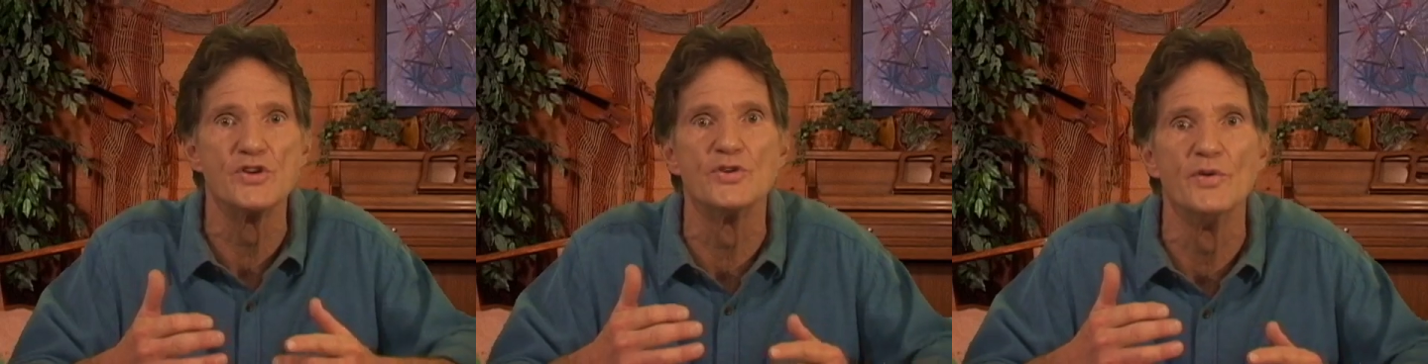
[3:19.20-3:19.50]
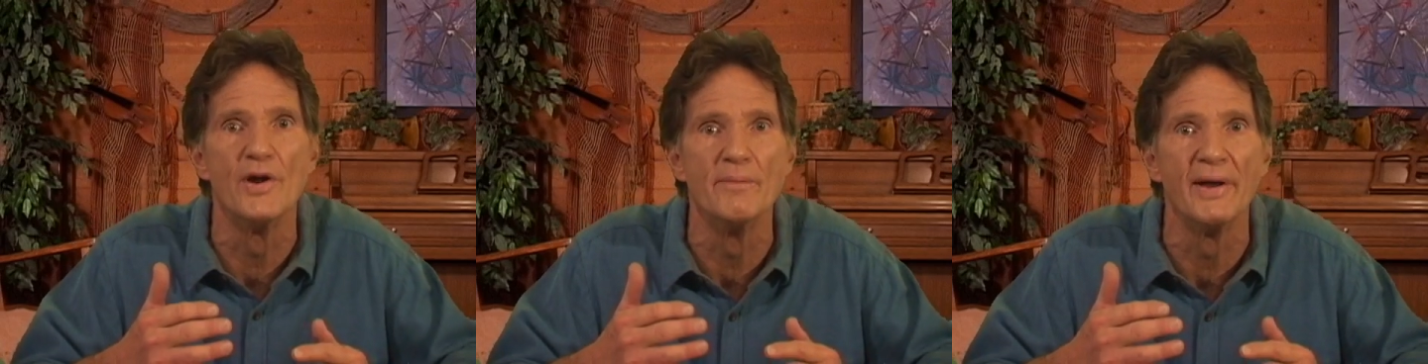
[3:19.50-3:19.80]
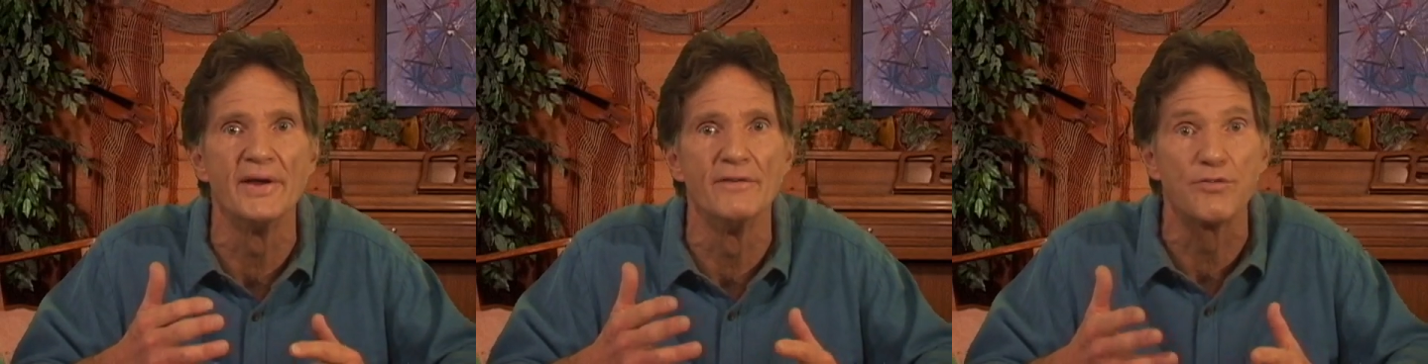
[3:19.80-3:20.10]
soon they're
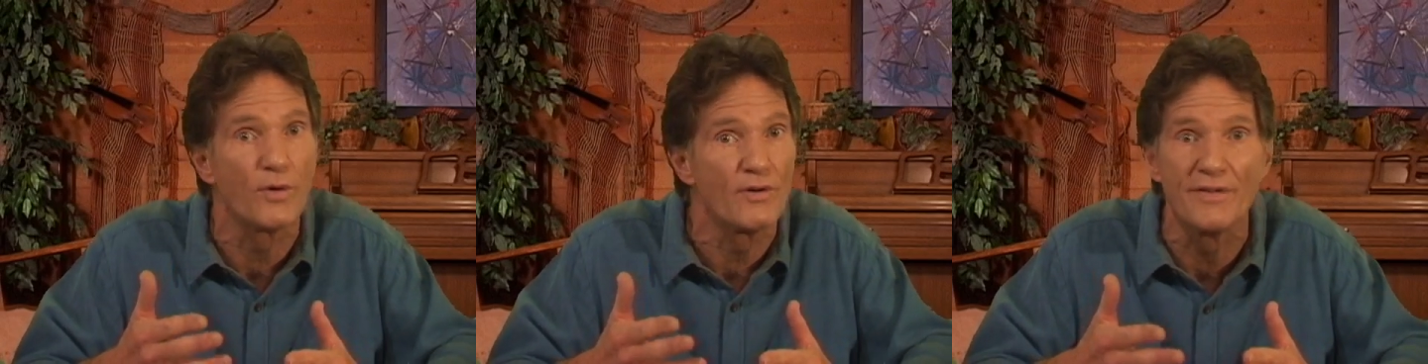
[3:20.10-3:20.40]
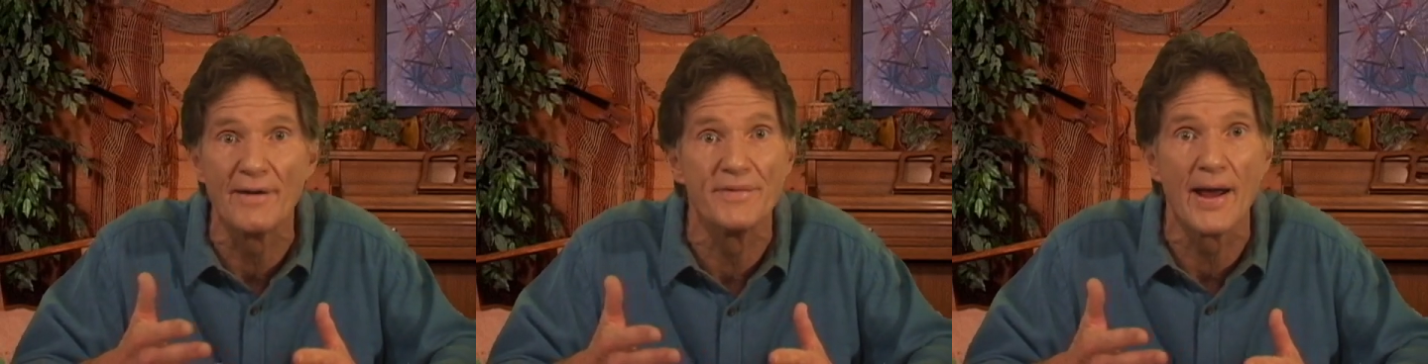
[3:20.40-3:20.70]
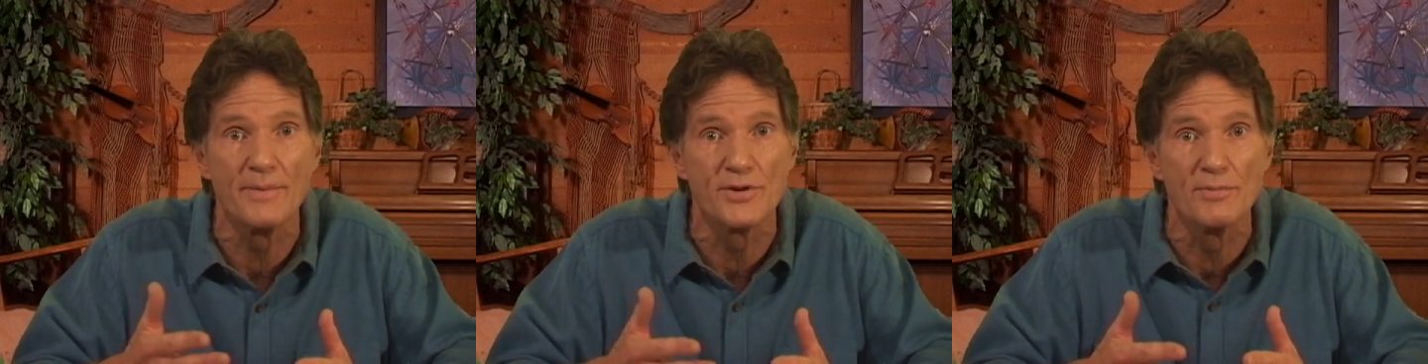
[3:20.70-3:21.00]
making 4 or 5
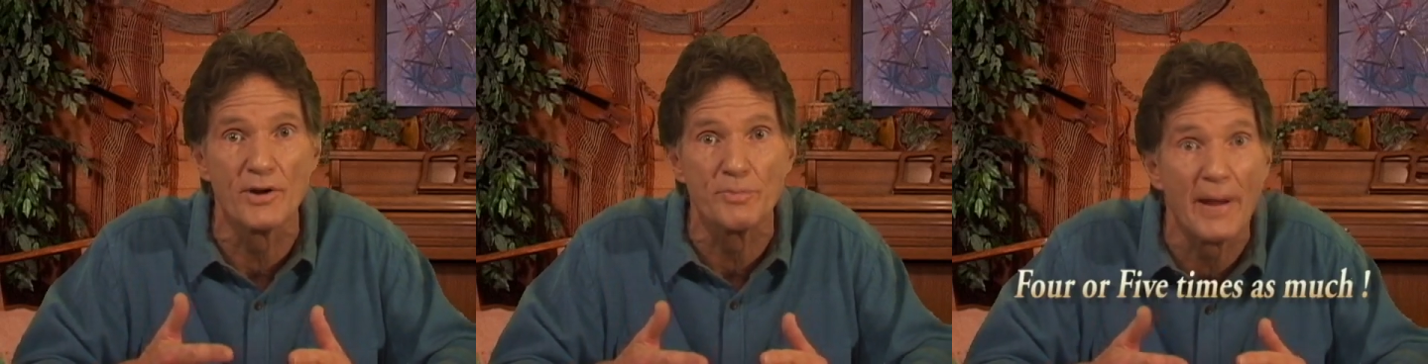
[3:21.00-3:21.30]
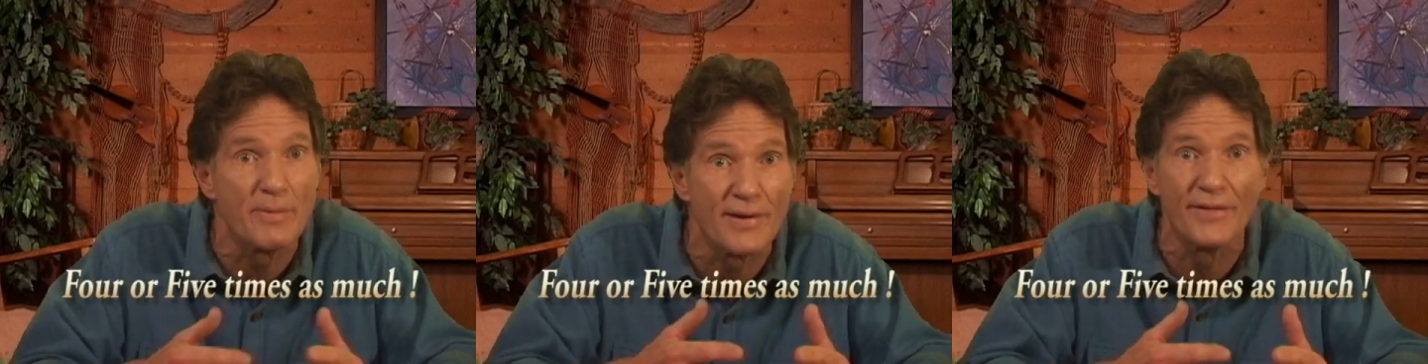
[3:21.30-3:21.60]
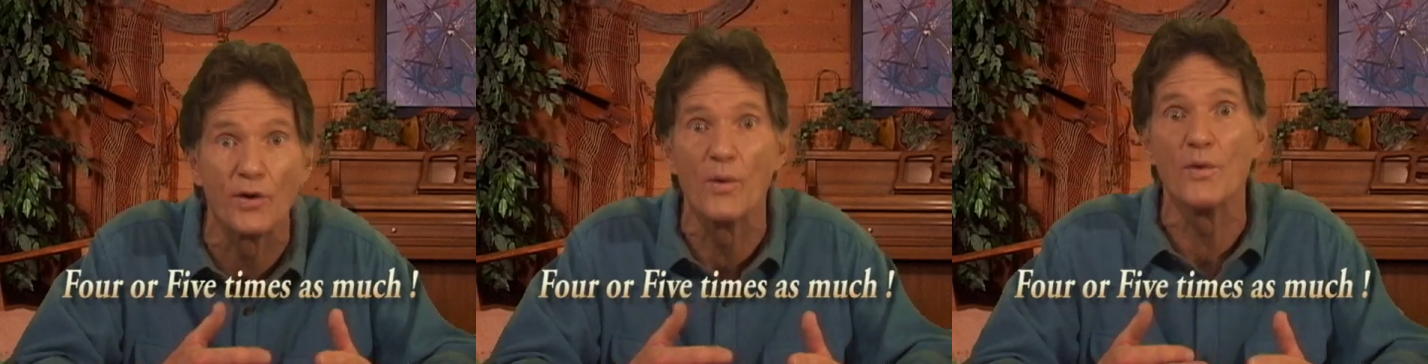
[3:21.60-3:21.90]
times as much paper than
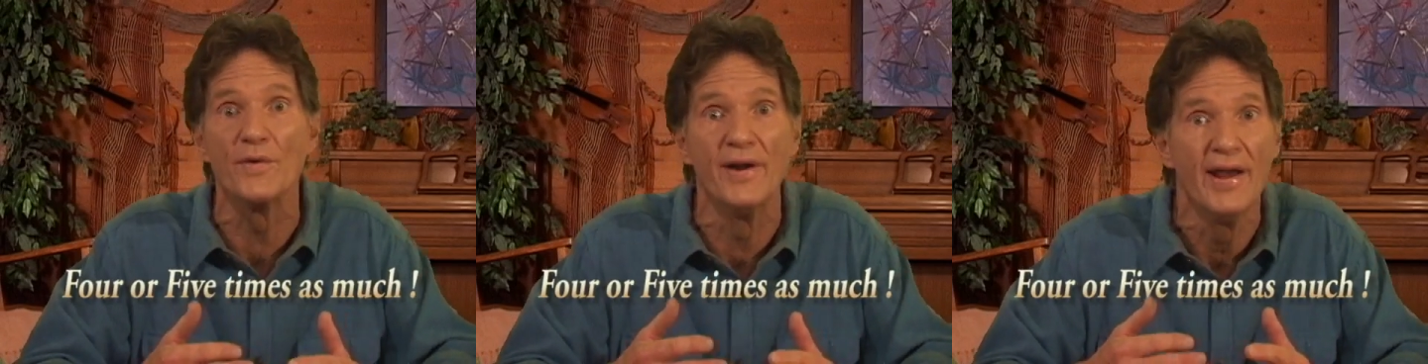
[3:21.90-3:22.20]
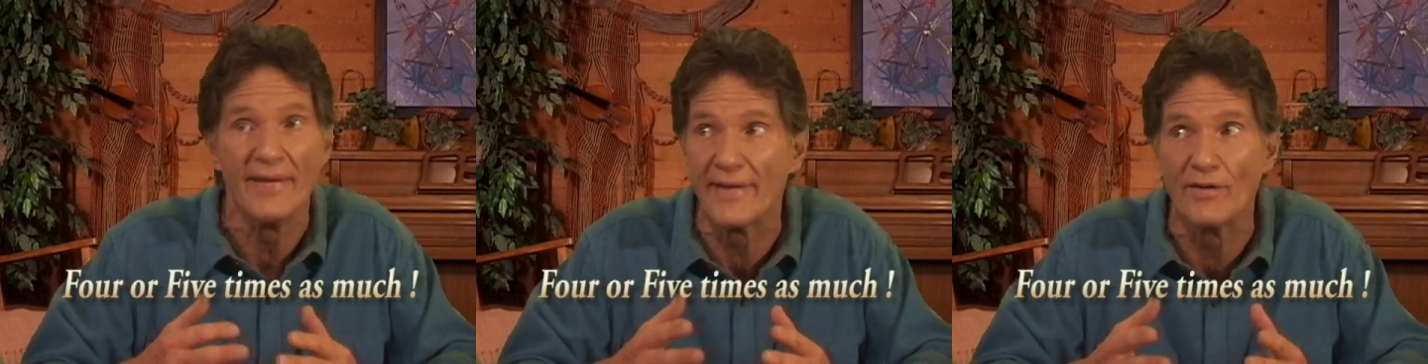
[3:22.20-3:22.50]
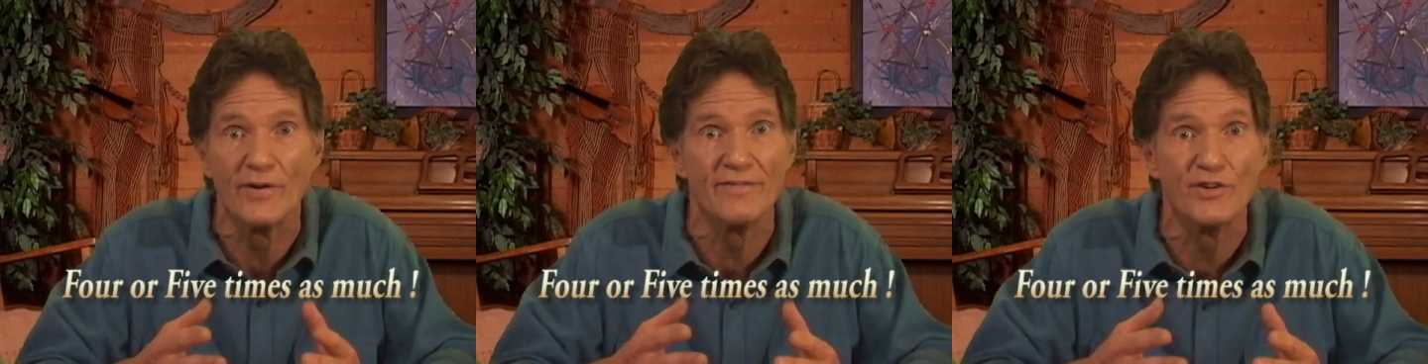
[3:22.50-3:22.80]
the gold. They
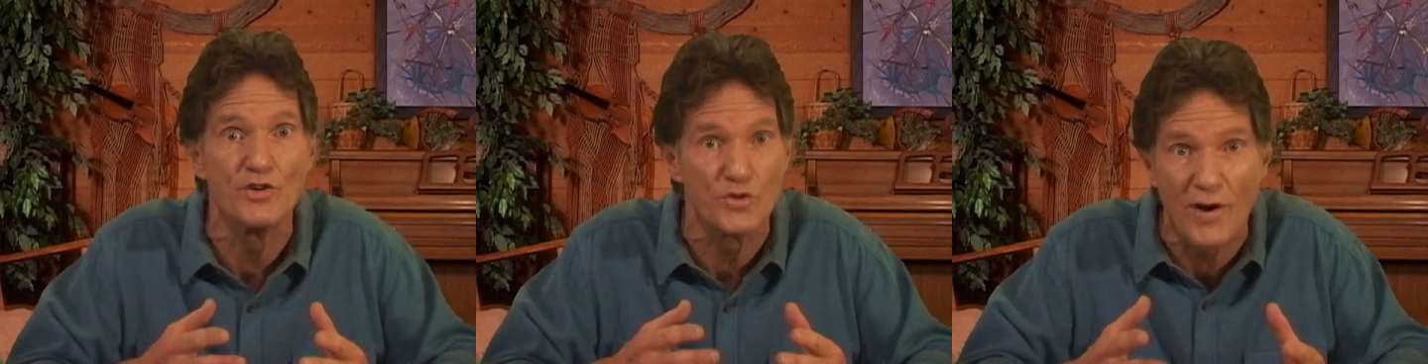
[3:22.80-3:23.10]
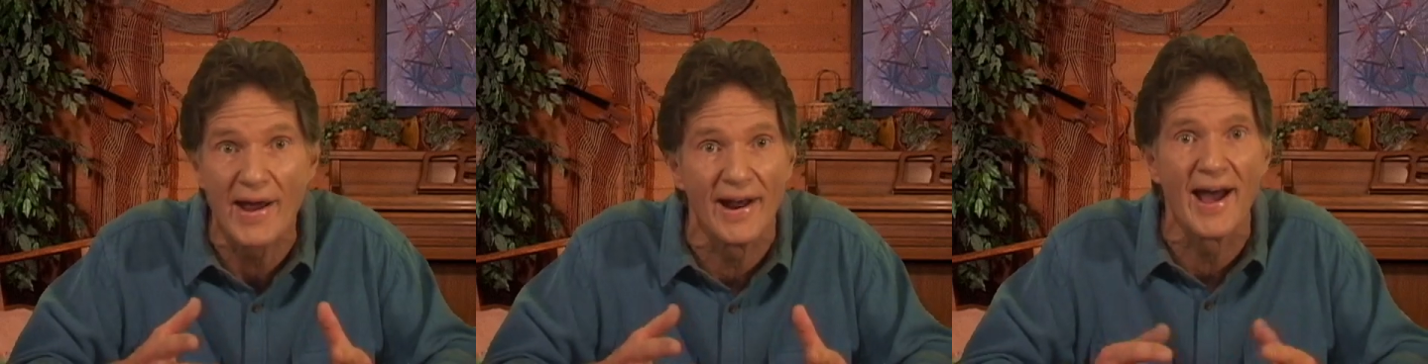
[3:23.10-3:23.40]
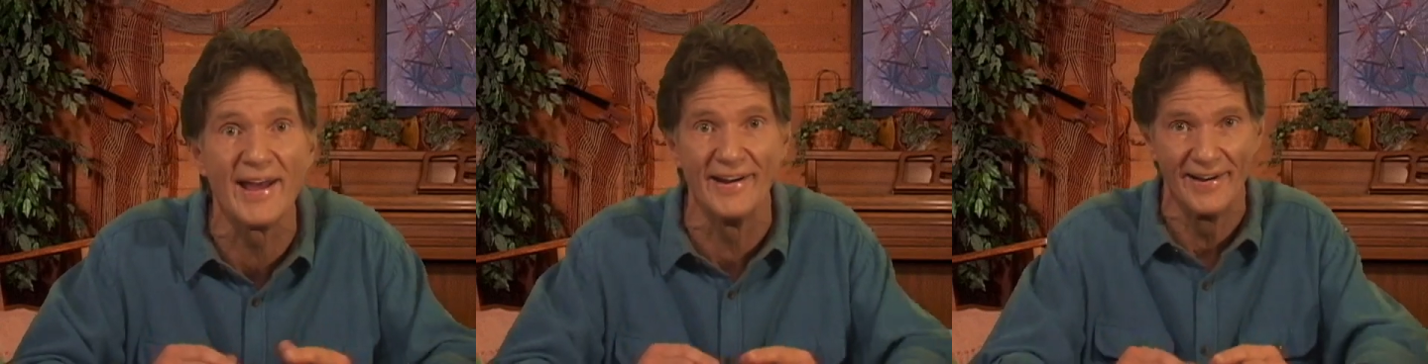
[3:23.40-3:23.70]
don't even try to
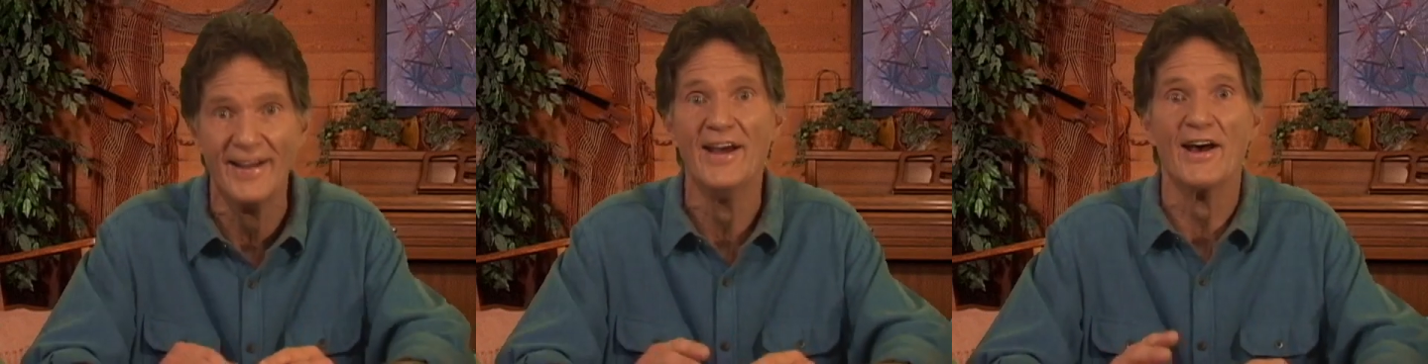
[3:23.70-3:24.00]
hide it.